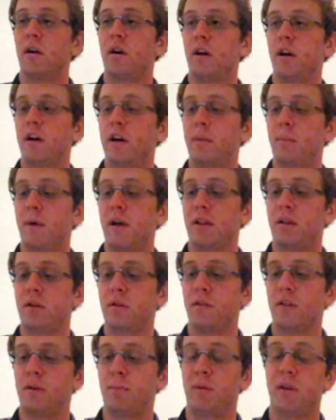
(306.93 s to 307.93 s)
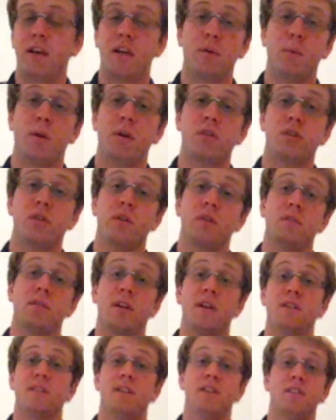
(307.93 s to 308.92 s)
I learned that being in a wheelchair is
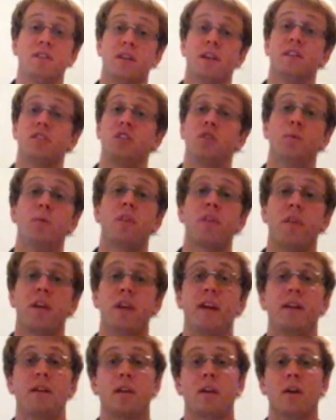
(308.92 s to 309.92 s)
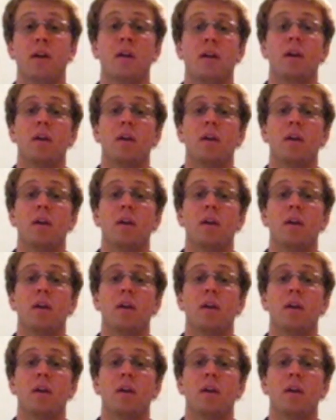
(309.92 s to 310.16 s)
not as easy as you would think.